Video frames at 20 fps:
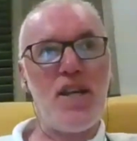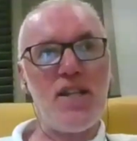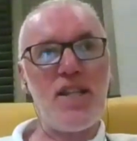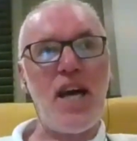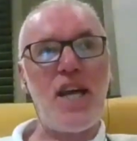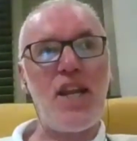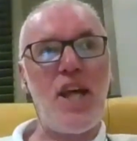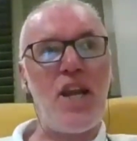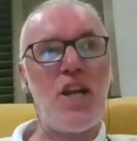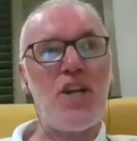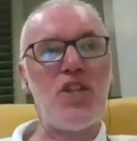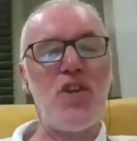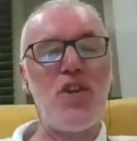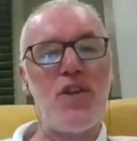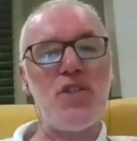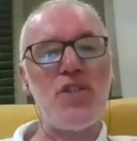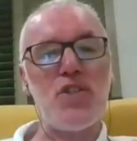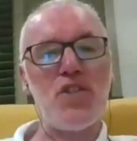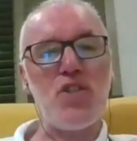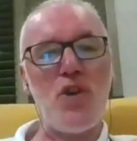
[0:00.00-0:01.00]
that
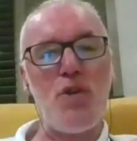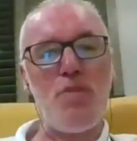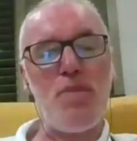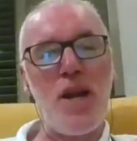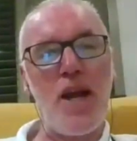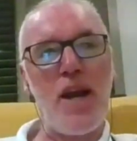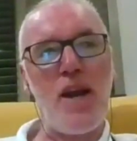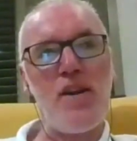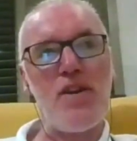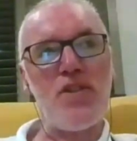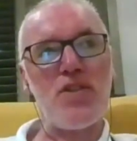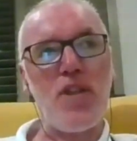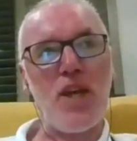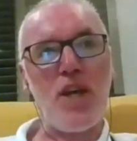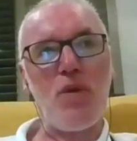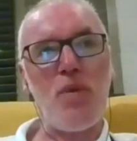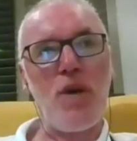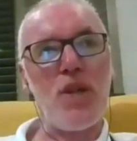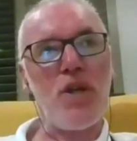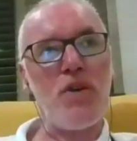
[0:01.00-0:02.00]
energizes her players,
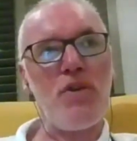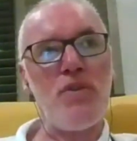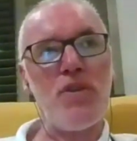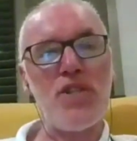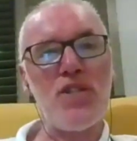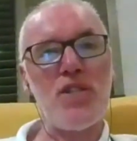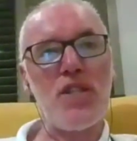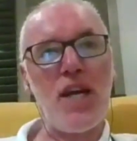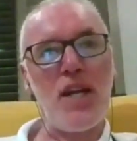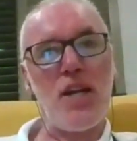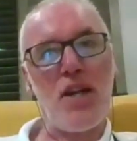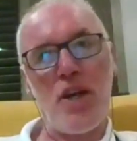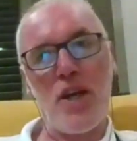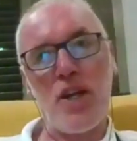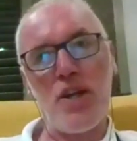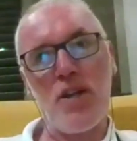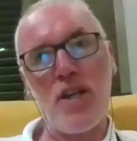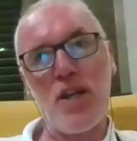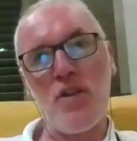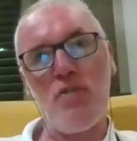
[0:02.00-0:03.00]
like whether it's that
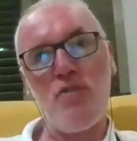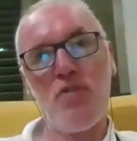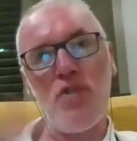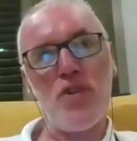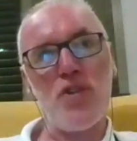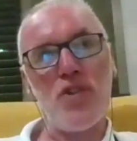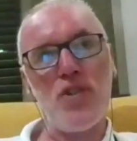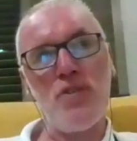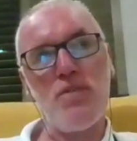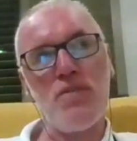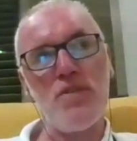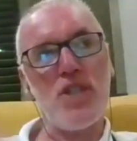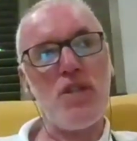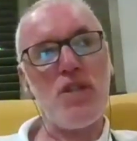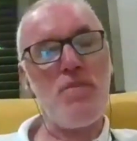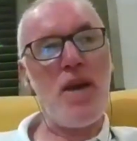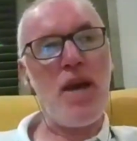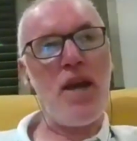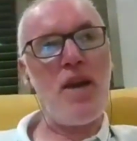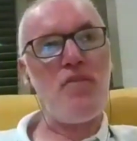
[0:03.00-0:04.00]
like little run she
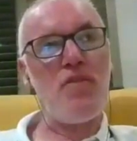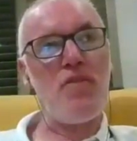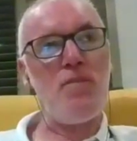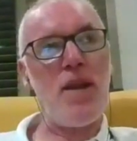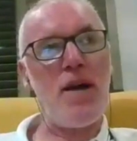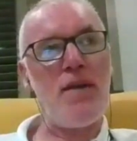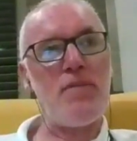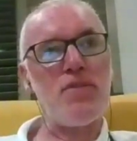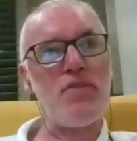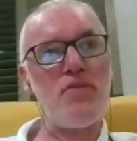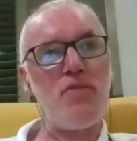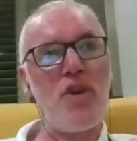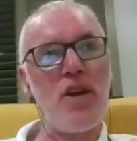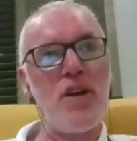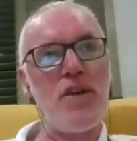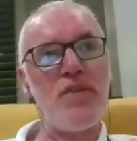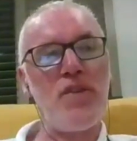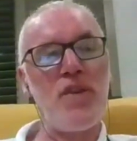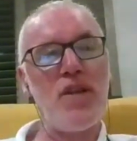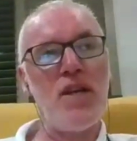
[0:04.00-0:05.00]
made from left to
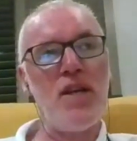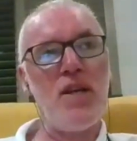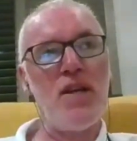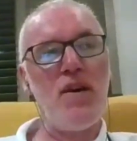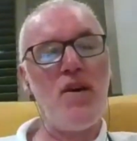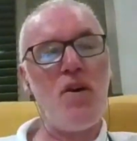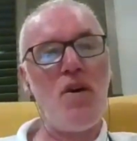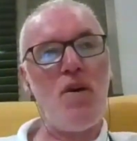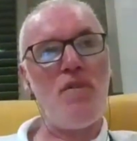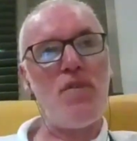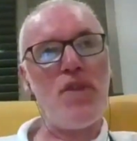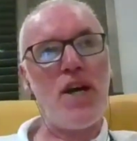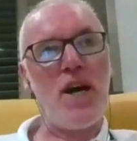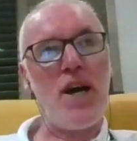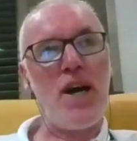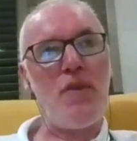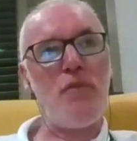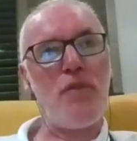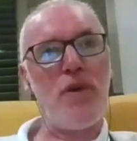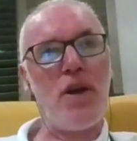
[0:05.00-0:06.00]
right over the
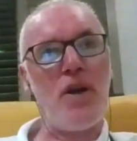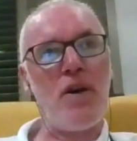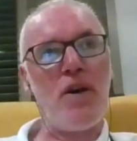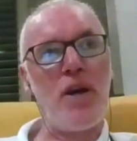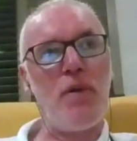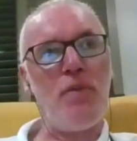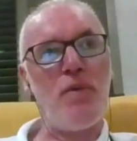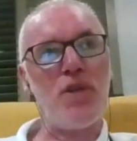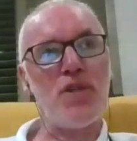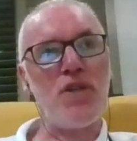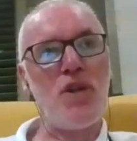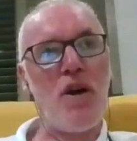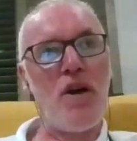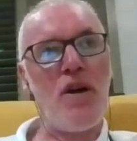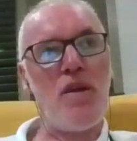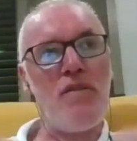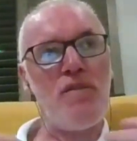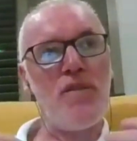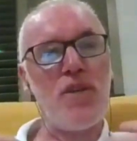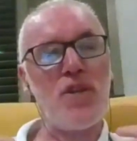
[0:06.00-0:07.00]
halfway line, which
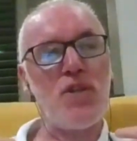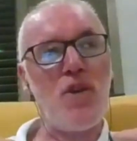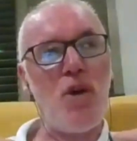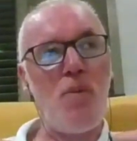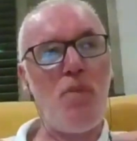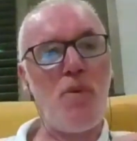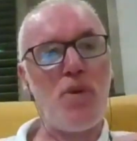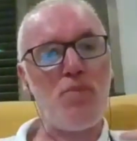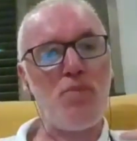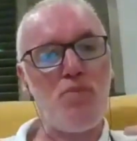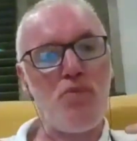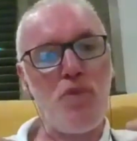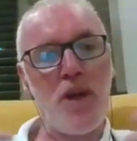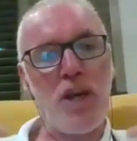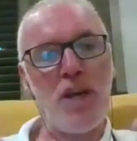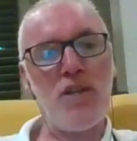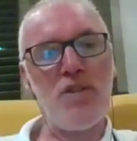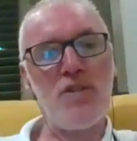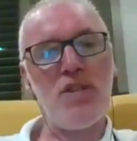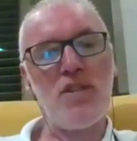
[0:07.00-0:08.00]
kind of, it almost
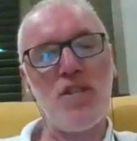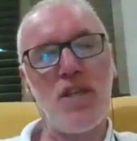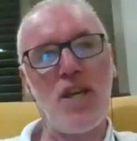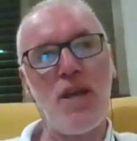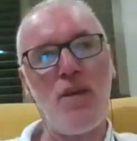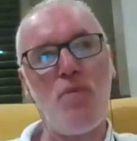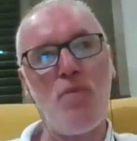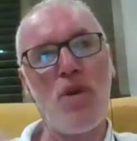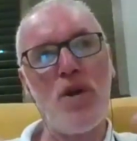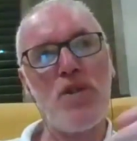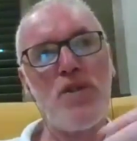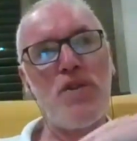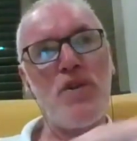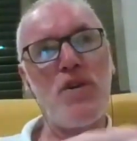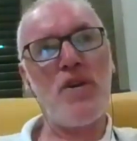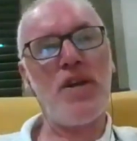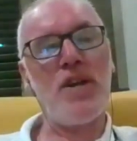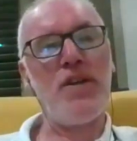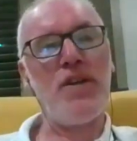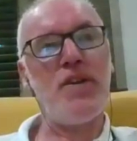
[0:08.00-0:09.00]
brings the team with
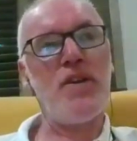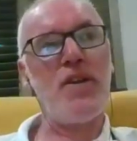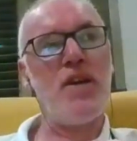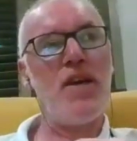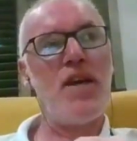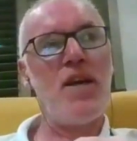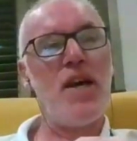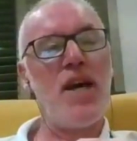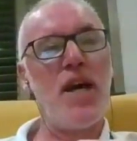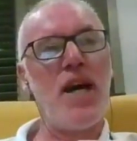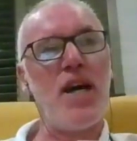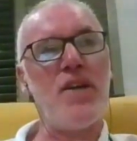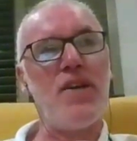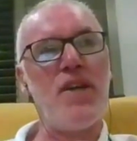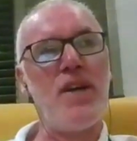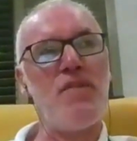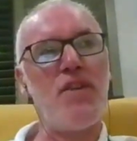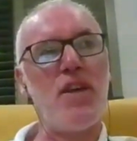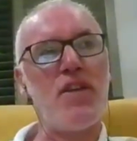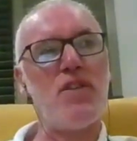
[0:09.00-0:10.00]
her. And
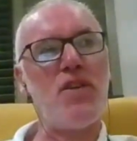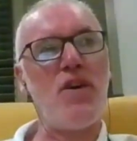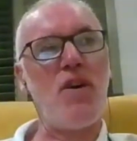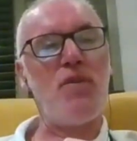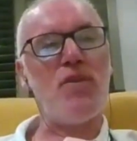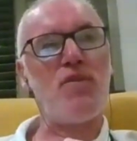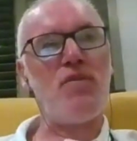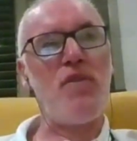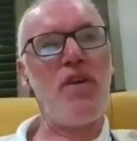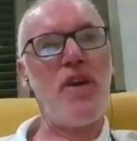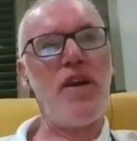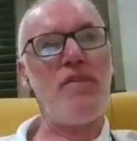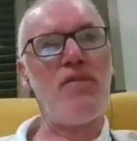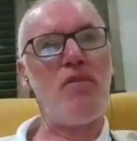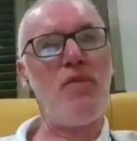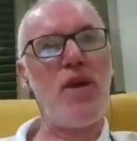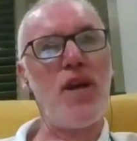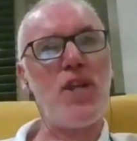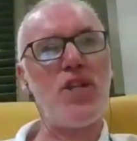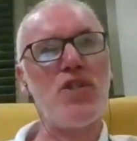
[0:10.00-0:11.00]
even I thought it was very
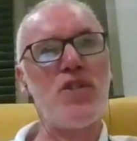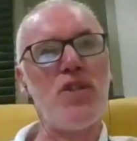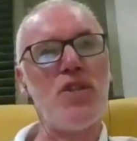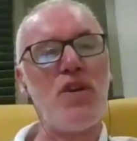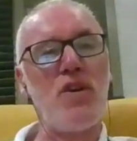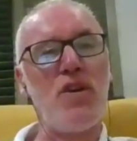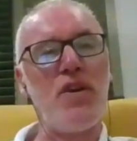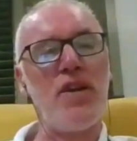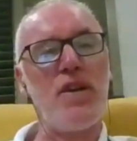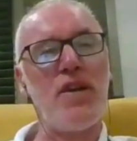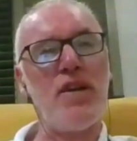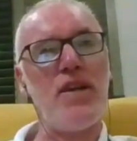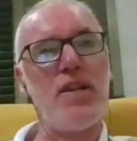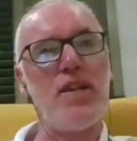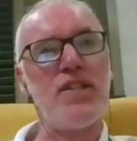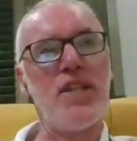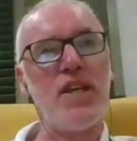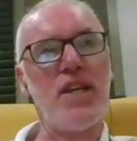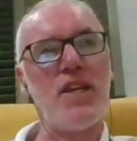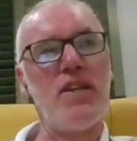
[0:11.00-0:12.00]
influential or
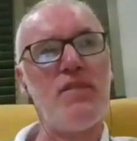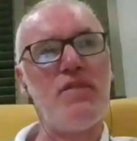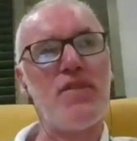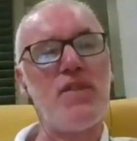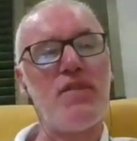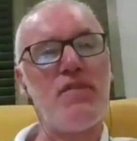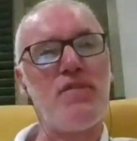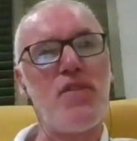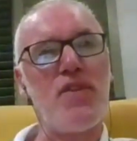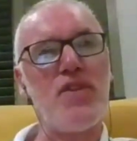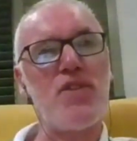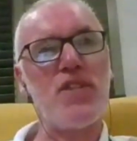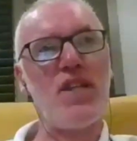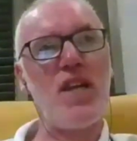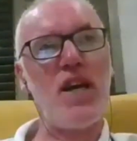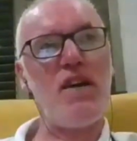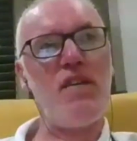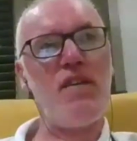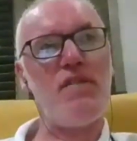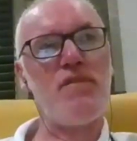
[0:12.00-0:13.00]
indicative, the first
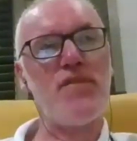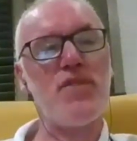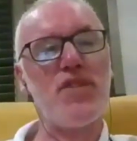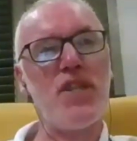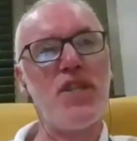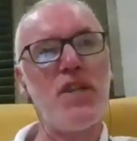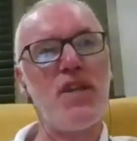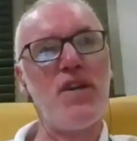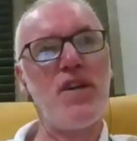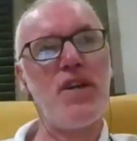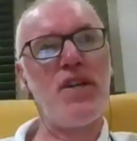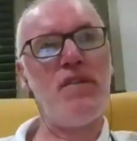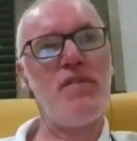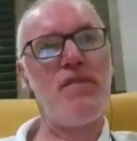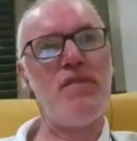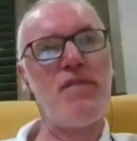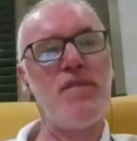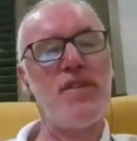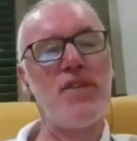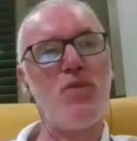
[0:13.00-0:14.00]
half, she kind
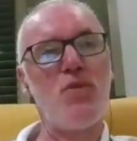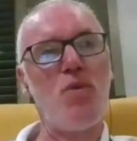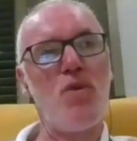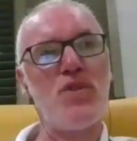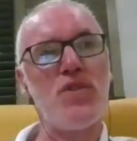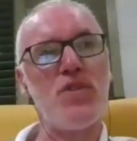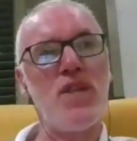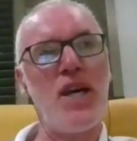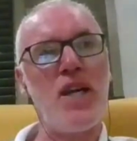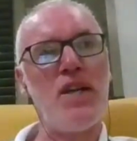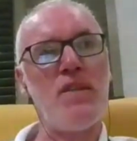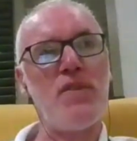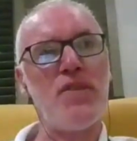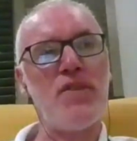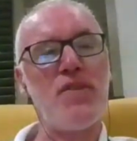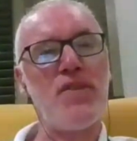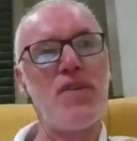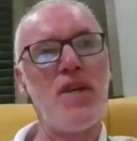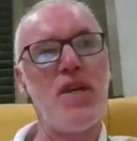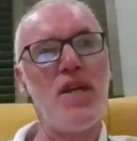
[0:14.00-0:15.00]
of, towards the end of
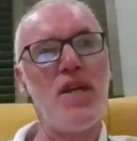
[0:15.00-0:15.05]
it,